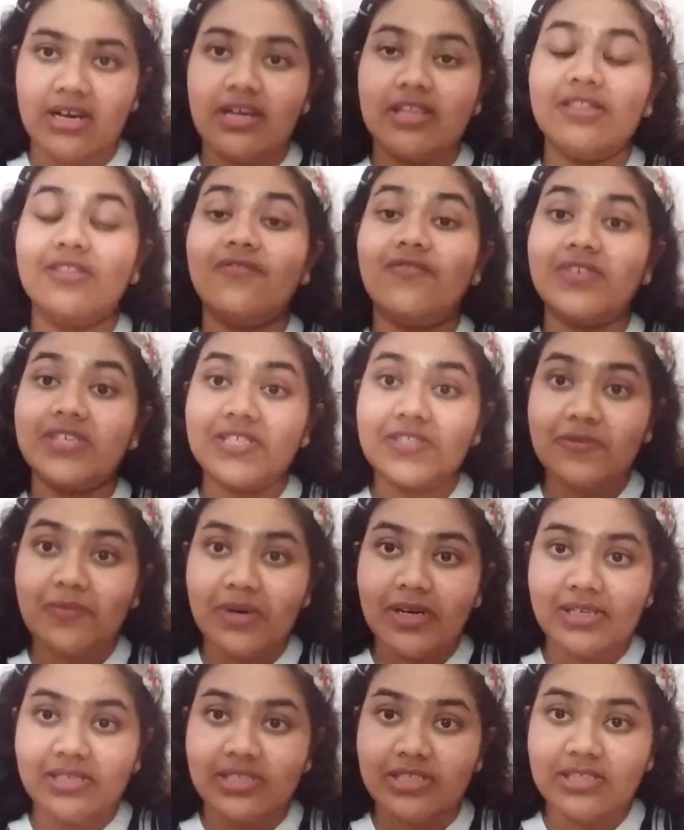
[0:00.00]
The first
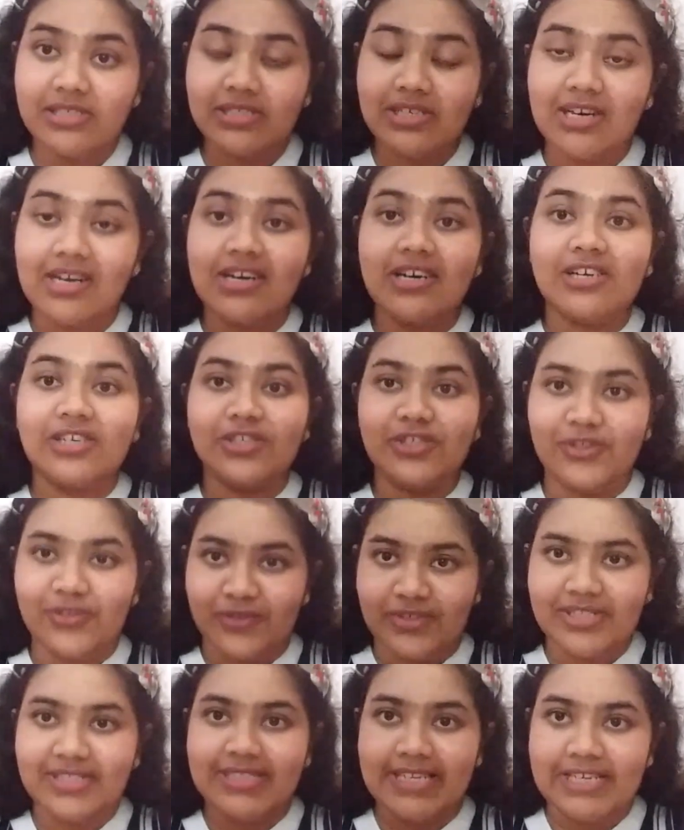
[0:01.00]
one is
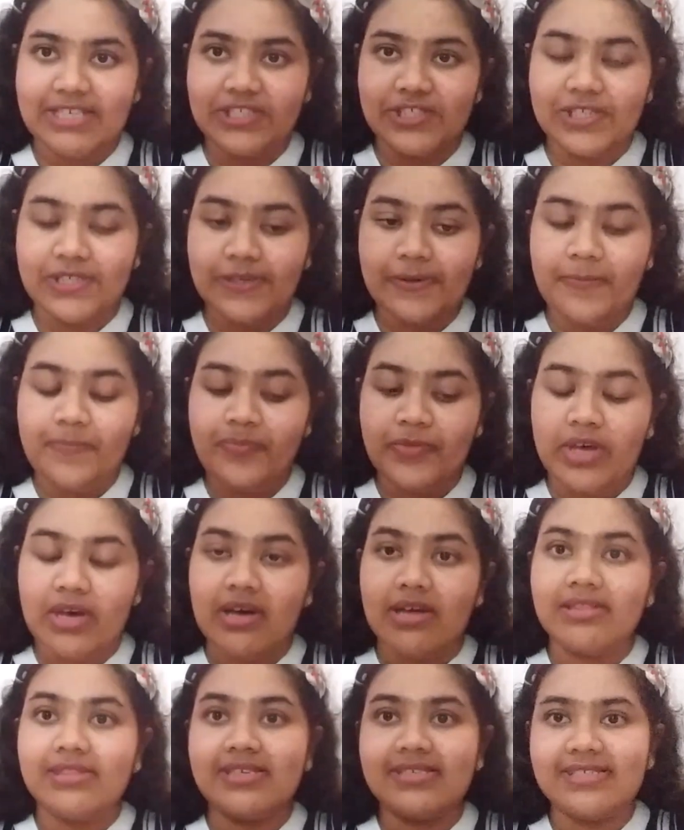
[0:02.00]
jurisdiction,
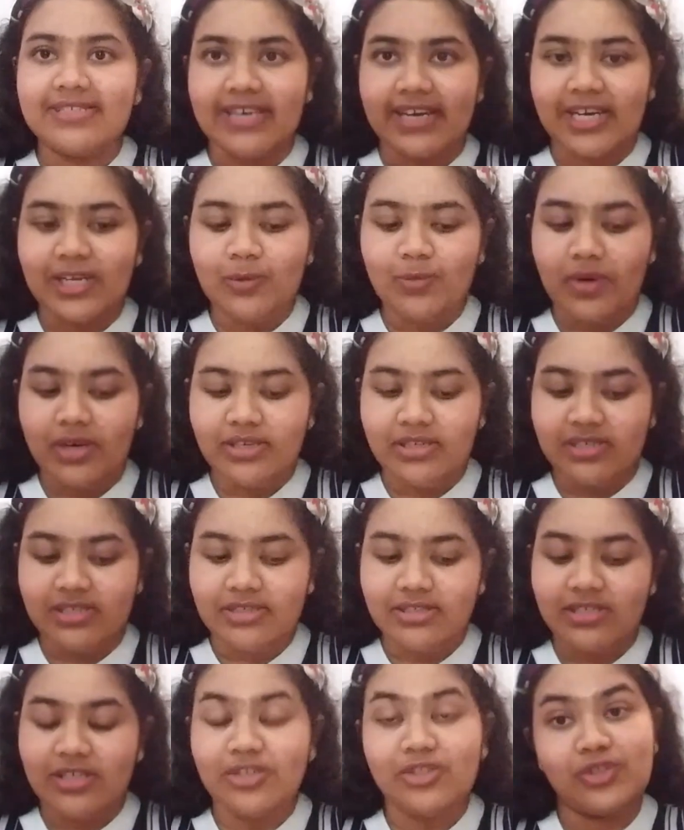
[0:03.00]
the second one
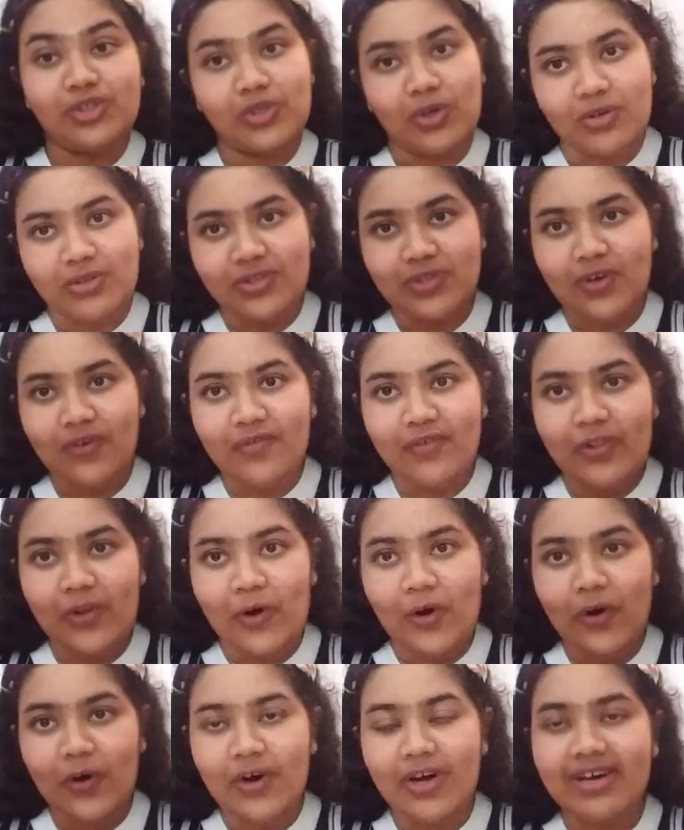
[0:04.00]
is choice of
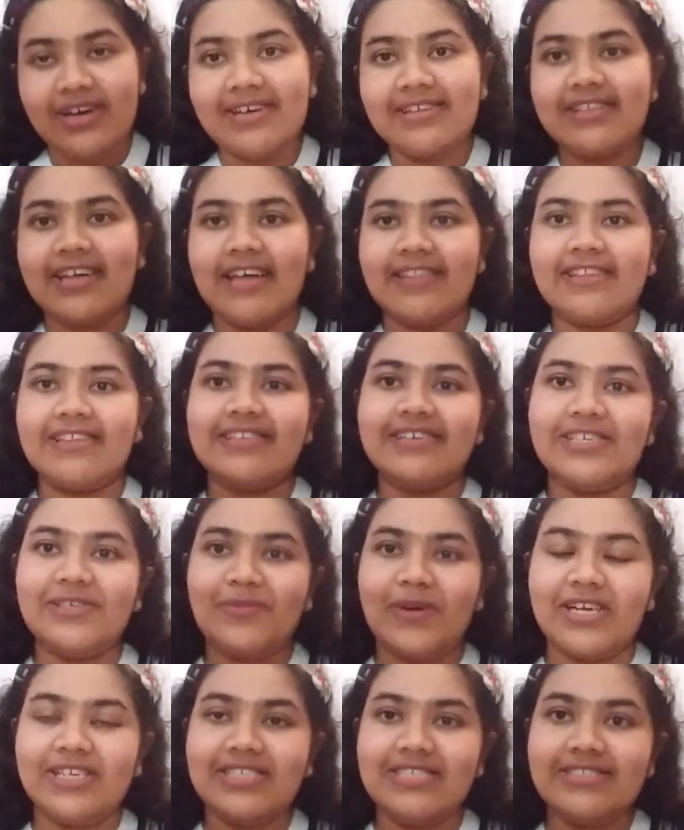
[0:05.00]
law, and the third
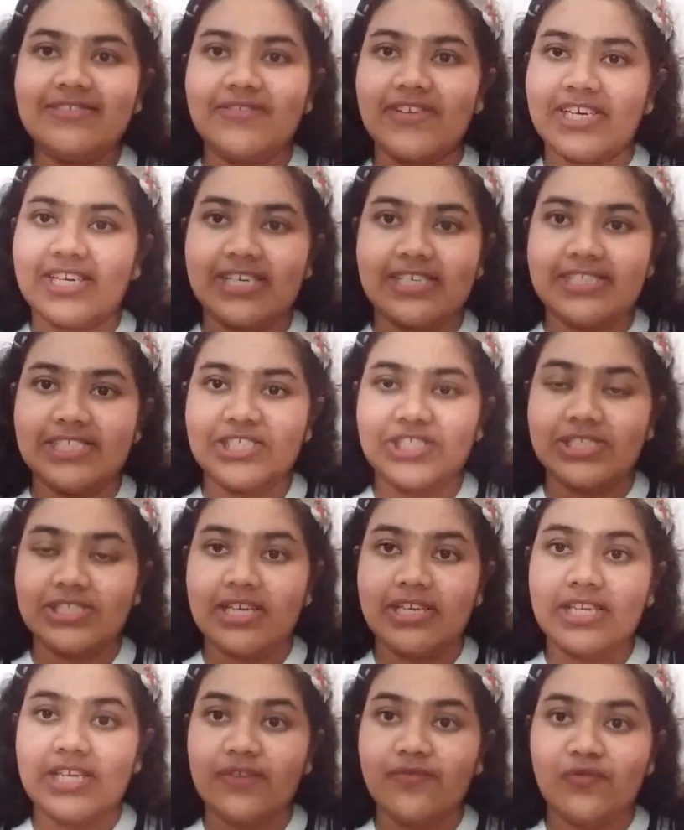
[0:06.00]
one is recognition
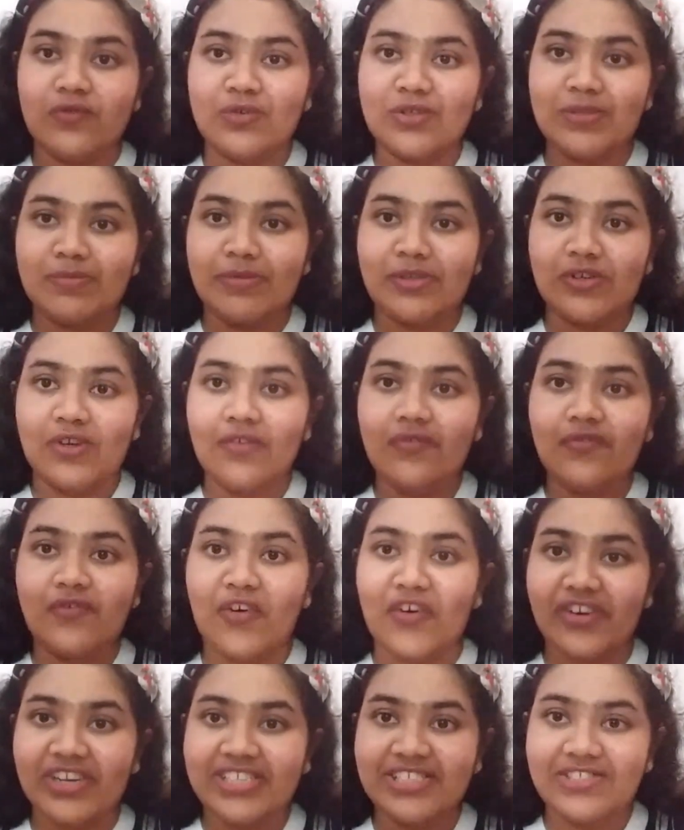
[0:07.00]
and enforcement of
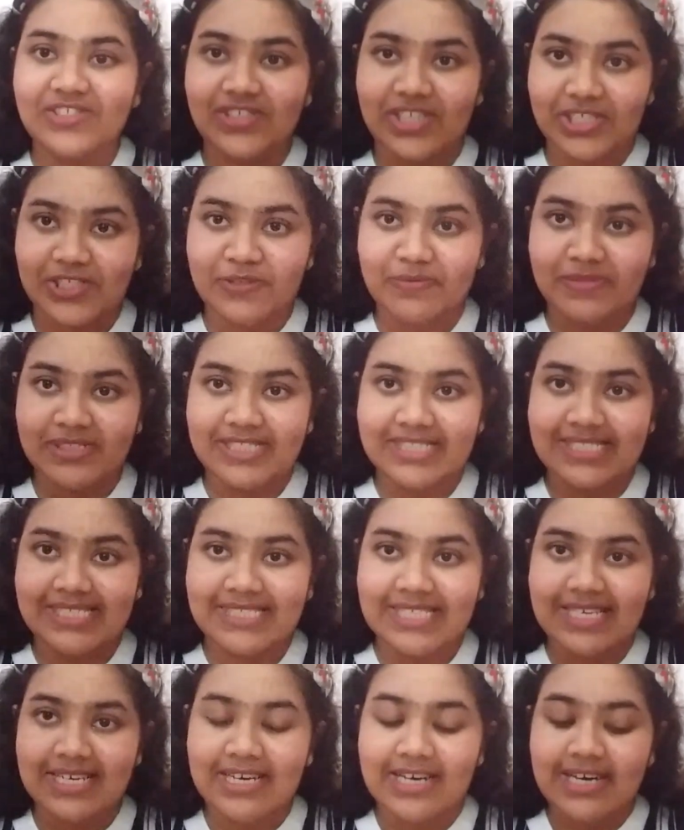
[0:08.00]
foreign judgments.
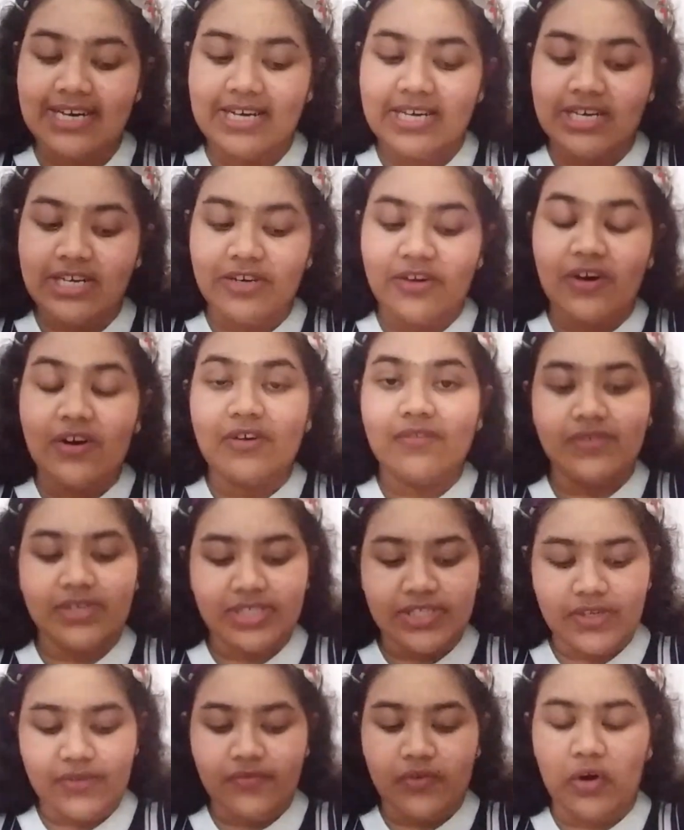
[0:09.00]

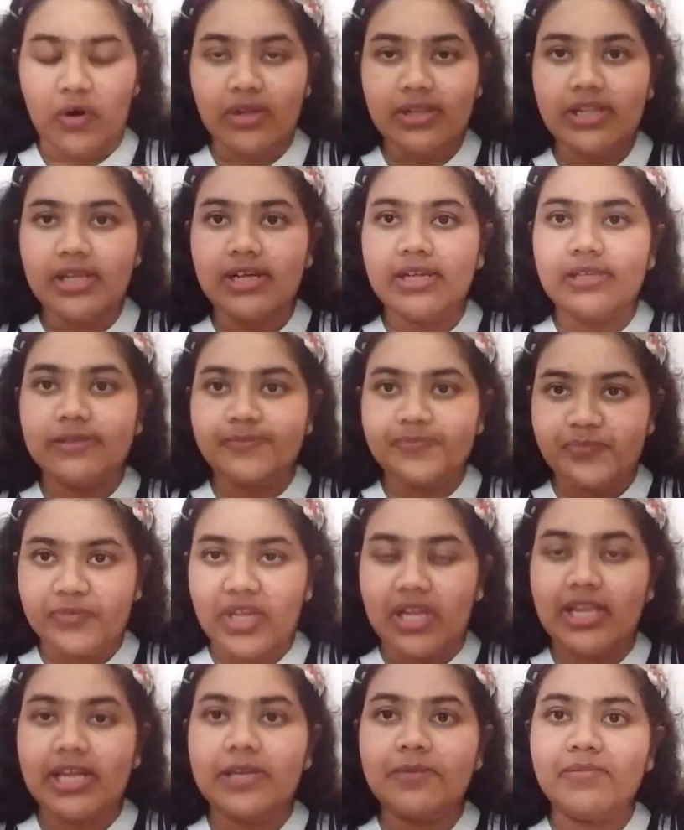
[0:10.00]
First of all,
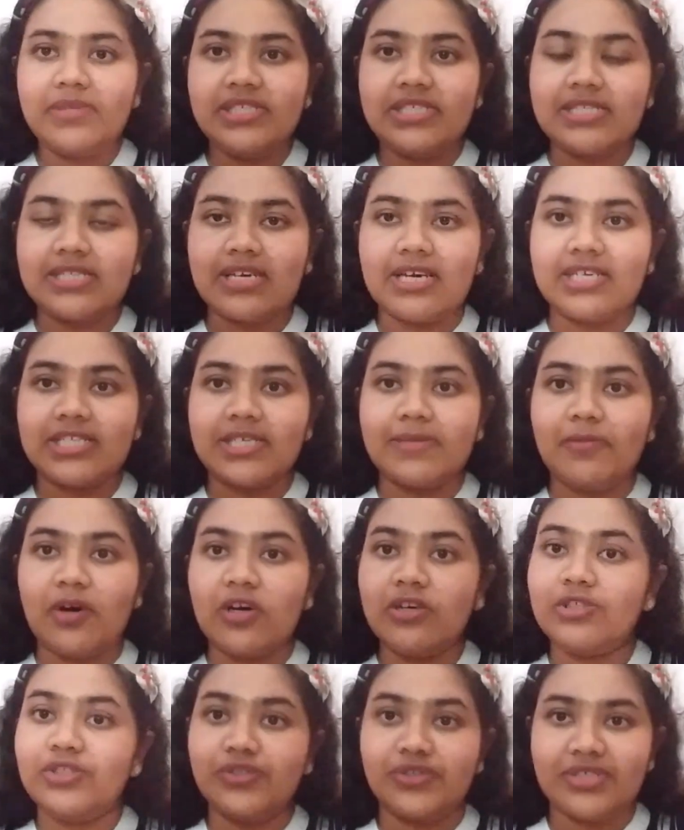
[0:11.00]
let me discuss
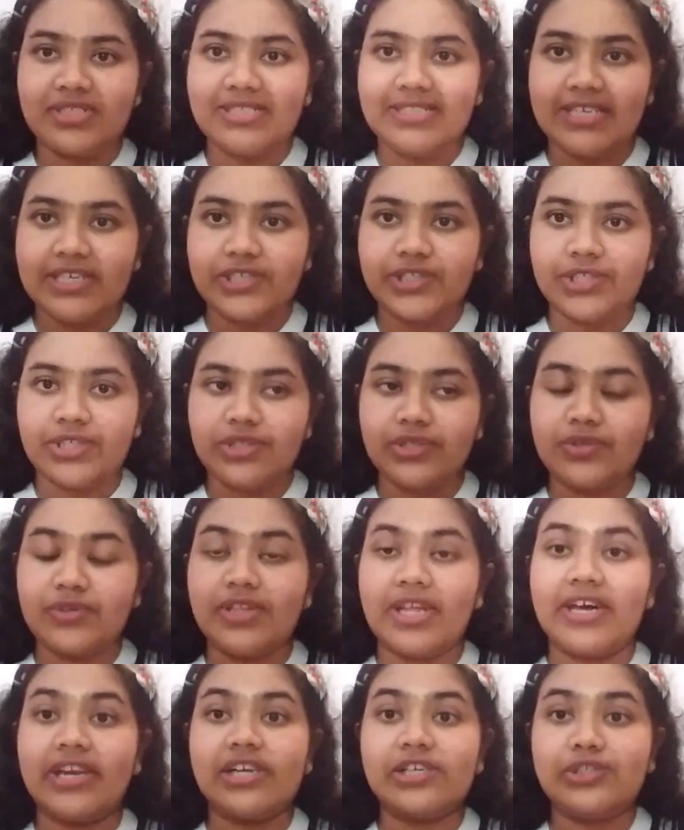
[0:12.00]
about jurisdiction. So
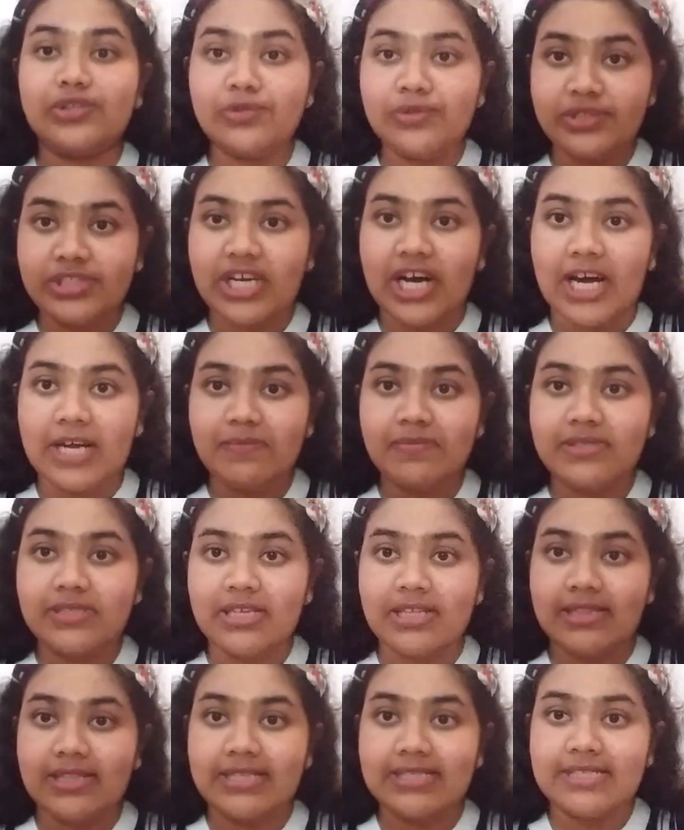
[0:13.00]
there are two types
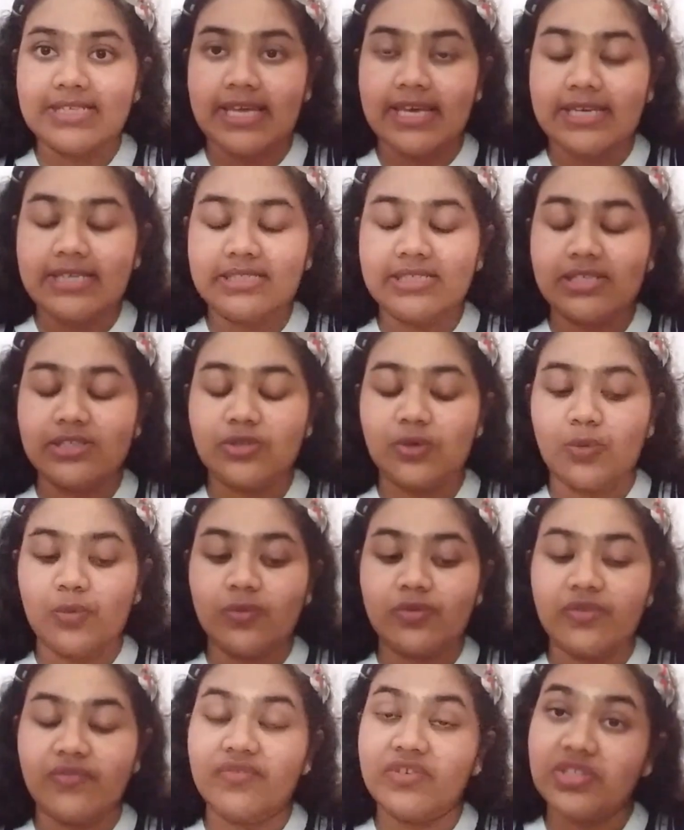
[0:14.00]
in this case.
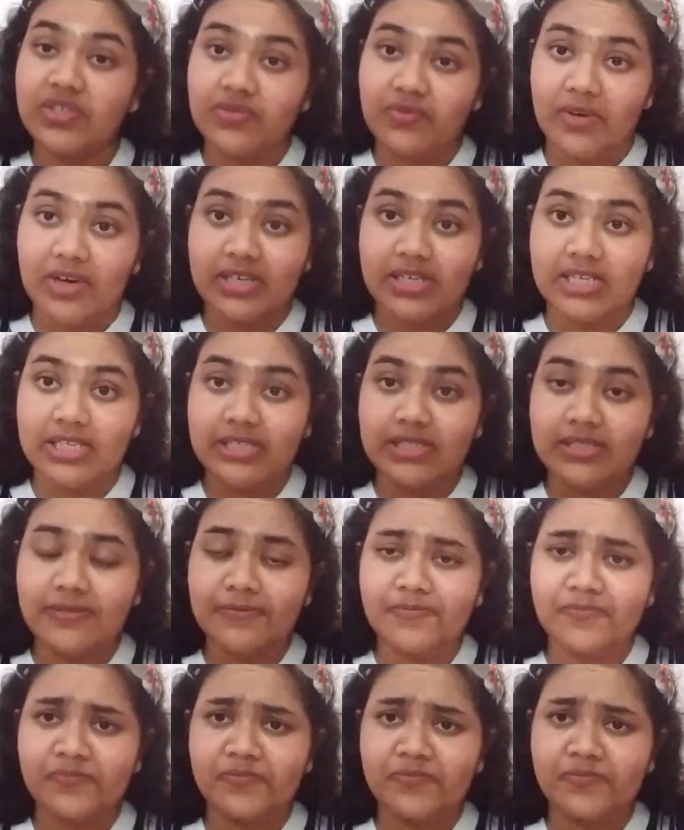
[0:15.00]
So the first one is